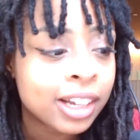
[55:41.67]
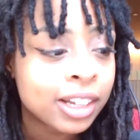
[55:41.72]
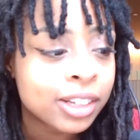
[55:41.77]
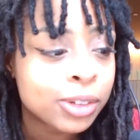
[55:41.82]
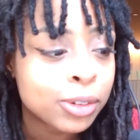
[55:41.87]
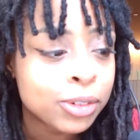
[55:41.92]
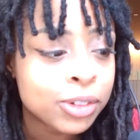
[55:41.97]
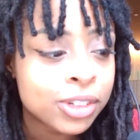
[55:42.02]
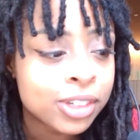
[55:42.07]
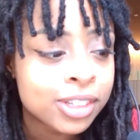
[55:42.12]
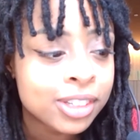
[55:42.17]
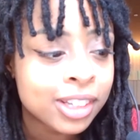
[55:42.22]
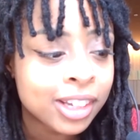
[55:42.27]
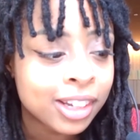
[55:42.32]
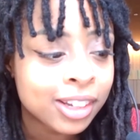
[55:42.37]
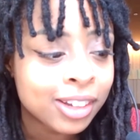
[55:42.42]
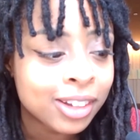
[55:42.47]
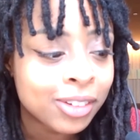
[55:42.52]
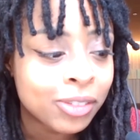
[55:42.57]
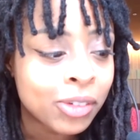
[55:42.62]
Don't just
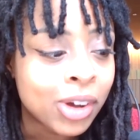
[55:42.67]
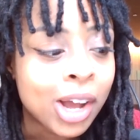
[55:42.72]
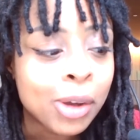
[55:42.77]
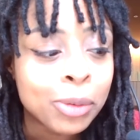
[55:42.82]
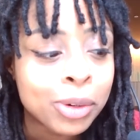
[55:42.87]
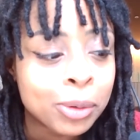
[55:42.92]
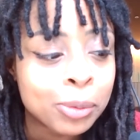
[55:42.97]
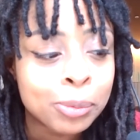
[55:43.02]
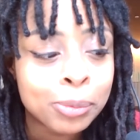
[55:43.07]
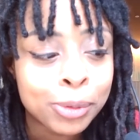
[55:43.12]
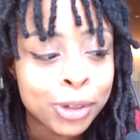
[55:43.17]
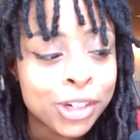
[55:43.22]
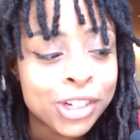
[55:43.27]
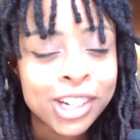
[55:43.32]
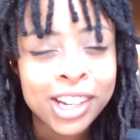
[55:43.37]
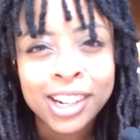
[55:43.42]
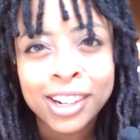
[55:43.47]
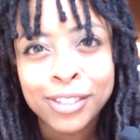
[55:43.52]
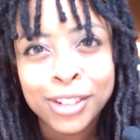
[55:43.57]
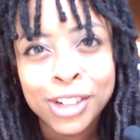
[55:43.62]
like, well, I would
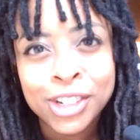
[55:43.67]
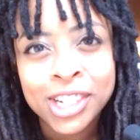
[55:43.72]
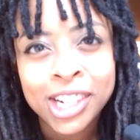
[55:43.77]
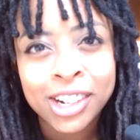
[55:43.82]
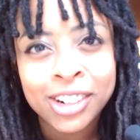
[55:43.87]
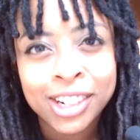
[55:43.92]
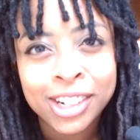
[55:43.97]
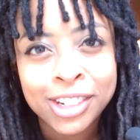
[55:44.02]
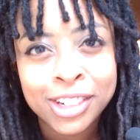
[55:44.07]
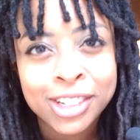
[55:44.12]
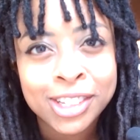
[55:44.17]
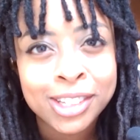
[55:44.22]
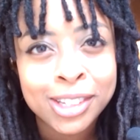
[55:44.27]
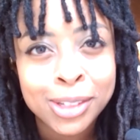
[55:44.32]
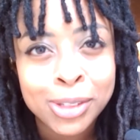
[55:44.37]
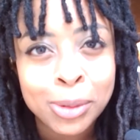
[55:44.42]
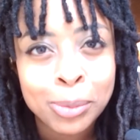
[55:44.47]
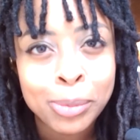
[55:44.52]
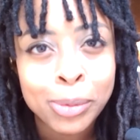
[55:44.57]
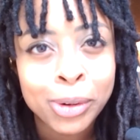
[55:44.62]
appreciate if you shared it just to
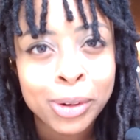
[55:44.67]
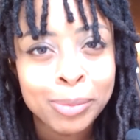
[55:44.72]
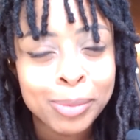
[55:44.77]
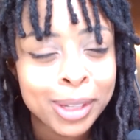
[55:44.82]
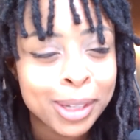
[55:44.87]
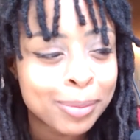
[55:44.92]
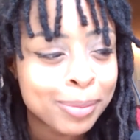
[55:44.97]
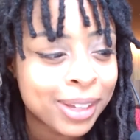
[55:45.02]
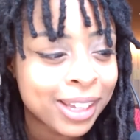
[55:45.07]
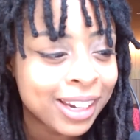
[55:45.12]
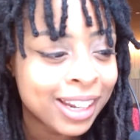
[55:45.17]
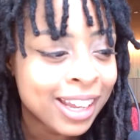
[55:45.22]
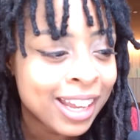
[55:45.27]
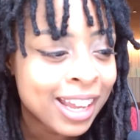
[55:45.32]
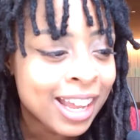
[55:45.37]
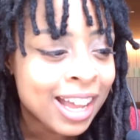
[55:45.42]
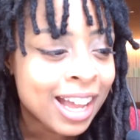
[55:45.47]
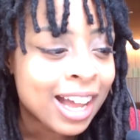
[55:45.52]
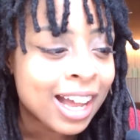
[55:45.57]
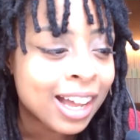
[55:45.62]
support me, but
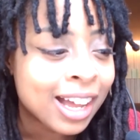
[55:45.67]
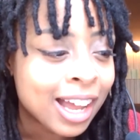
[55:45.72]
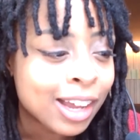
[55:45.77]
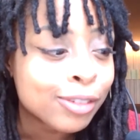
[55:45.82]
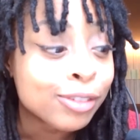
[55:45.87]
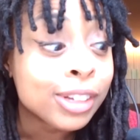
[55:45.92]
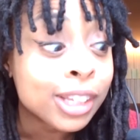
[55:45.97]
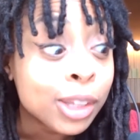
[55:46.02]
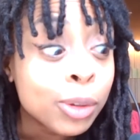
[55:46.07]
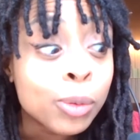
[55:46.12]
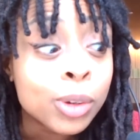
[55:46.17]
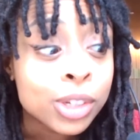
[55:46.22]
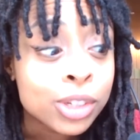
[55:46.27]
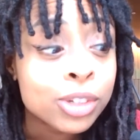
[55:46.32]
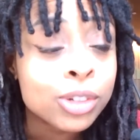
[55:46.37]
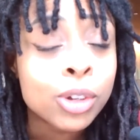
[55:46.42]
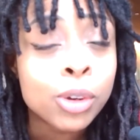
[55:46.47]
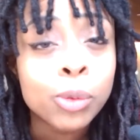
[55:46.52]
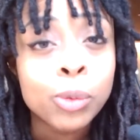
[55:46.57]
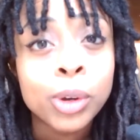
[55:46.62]
I really want to
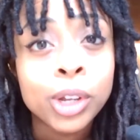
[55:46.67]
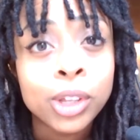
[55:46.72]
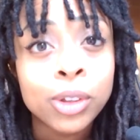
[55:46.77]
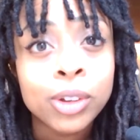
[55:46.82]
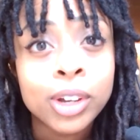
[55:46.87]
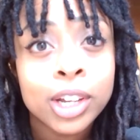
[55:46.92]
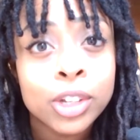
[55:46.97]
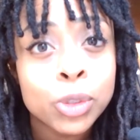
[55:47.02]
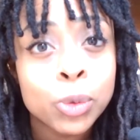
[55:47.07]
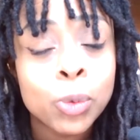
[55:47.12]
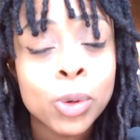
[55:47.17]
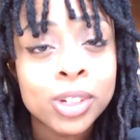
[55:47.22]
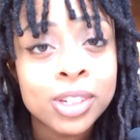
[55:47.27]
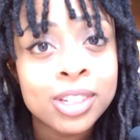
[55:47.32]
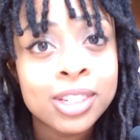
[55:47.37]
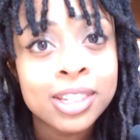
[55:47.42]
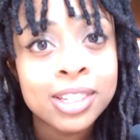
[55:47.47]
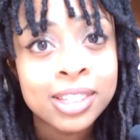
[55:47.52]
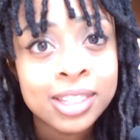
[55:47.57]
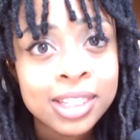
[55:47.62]
know what you guys want
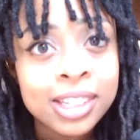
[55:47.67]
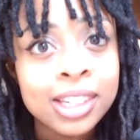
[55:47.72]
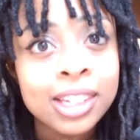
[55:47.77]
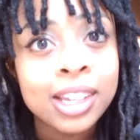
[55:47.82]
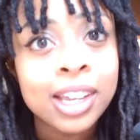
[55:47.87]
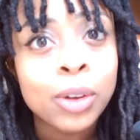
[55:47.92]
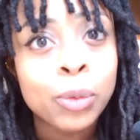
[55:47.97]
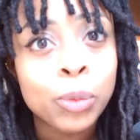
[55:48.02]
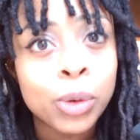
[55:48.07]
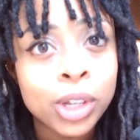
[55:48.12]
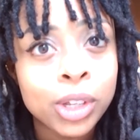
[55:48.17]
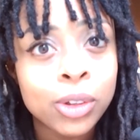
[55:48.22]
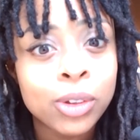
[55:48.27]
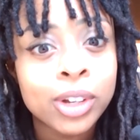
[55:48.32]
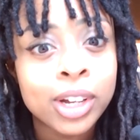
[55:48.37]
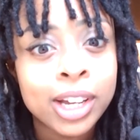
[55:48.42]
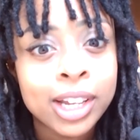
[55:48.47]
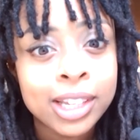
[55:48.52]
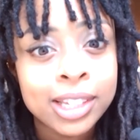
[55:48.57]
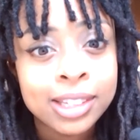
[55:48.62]
to see and what you
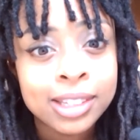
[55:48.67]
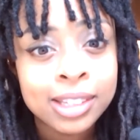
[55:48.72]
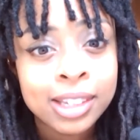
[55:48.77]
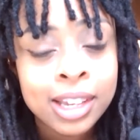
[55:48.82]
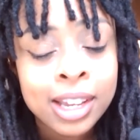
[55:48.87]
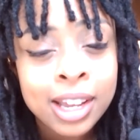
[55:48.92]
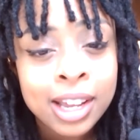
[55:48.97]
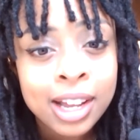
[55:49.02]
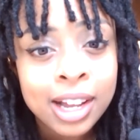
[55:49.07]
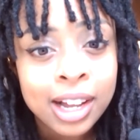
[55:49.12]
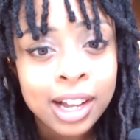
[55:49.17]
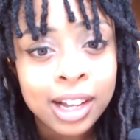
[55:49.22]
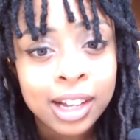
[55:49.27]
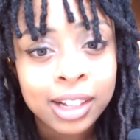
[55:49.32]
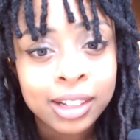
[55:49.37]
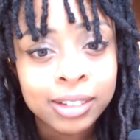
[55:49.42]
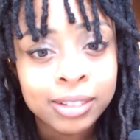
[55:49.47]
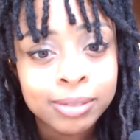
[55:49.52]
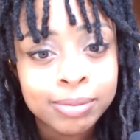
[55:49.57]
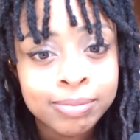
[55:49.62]
guys,
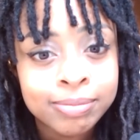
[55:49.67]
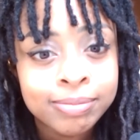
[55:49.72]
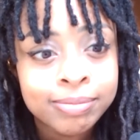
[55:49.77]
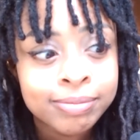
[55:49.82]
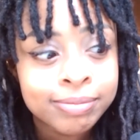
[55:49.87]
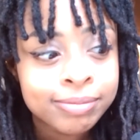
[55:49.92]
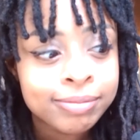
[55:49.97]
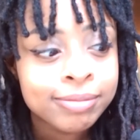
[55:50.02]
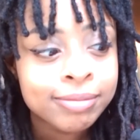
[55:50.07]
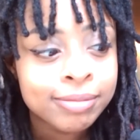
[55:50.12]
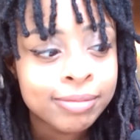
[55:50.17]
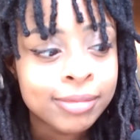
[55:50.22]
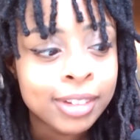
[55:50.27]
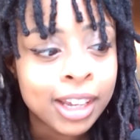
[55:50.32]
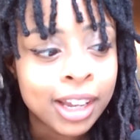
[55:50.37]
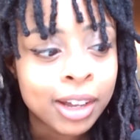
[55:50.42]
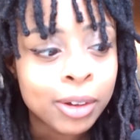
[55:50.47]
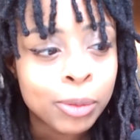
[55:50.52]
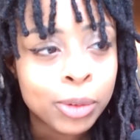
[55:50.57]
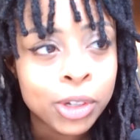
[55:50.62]

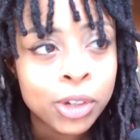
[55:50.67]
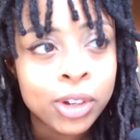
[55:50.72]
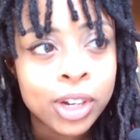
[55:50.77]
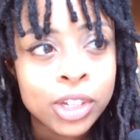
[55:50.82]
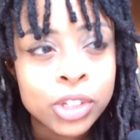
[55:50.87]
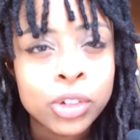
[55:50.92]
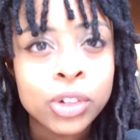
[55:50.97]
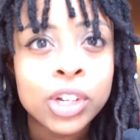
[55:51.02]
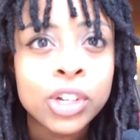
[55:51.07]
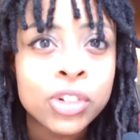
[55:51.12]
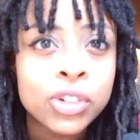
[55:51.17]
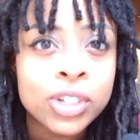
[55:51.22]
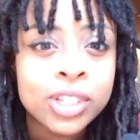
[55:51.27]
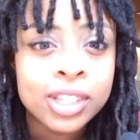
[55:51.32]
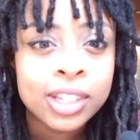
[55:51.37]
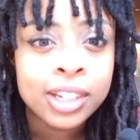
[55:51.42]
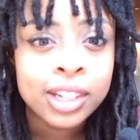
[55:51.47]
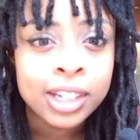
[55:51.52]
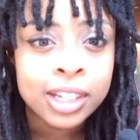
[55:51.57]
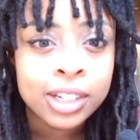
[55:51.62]
what you guys are
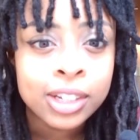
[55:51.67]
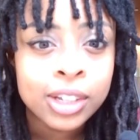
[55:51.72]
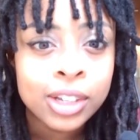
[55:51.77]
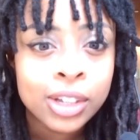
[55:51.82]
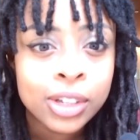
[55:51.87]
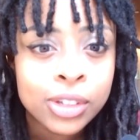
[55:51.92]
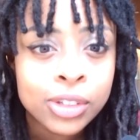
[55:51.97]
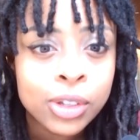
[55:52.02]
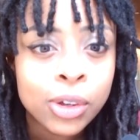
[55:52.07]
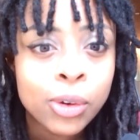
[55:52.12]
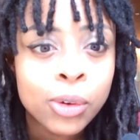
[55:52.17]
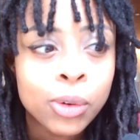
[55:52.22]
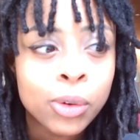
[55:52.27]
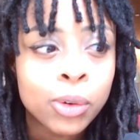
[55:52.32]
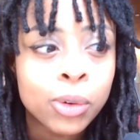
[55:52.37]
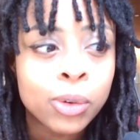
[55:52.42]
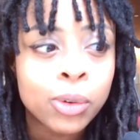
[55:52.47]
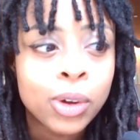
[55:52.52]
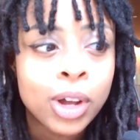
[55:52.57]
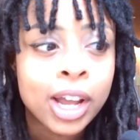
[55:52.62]
interested in,
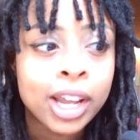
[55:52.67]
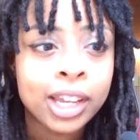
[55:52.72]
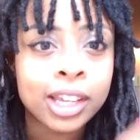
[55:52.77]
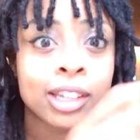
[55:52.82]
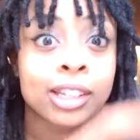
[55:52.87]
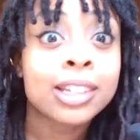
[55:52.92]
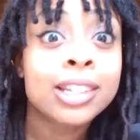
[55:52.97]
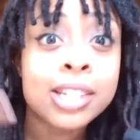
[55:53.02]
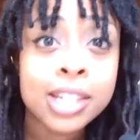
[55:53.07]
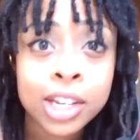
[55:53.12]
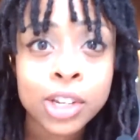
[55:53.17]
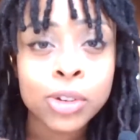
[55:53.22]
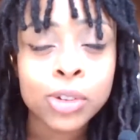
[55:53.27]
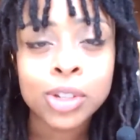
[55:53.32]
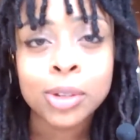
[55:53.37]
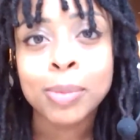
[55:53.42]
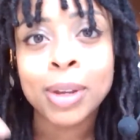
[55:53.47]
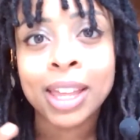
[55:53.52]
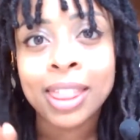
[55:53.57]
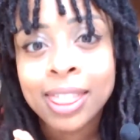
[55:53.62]
so I can continue
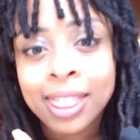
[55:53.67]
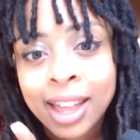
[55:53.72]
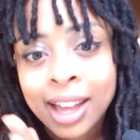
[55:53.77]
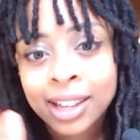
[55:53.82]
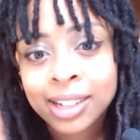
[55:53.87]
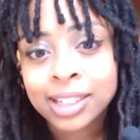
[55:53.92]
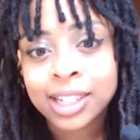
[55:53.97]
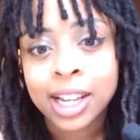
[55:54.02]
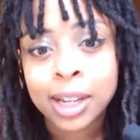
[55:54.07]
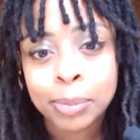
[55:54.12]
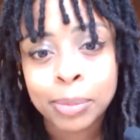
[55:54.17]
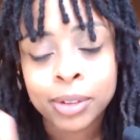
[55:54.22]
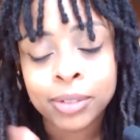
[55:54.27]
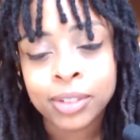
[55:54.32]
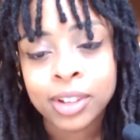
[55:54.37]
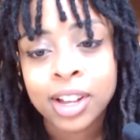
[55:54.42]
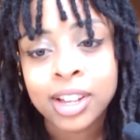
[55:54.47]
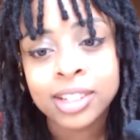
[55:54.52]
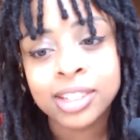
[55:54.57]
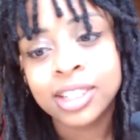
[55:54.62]
to make that type of
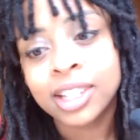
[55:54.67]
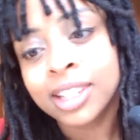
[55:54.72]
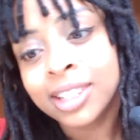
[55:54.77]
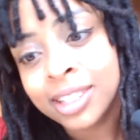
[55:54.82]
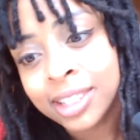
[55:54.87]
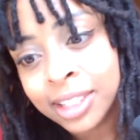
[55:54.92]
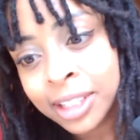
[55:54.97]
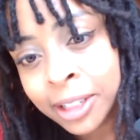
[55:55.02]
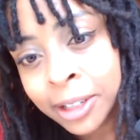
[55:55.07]
content.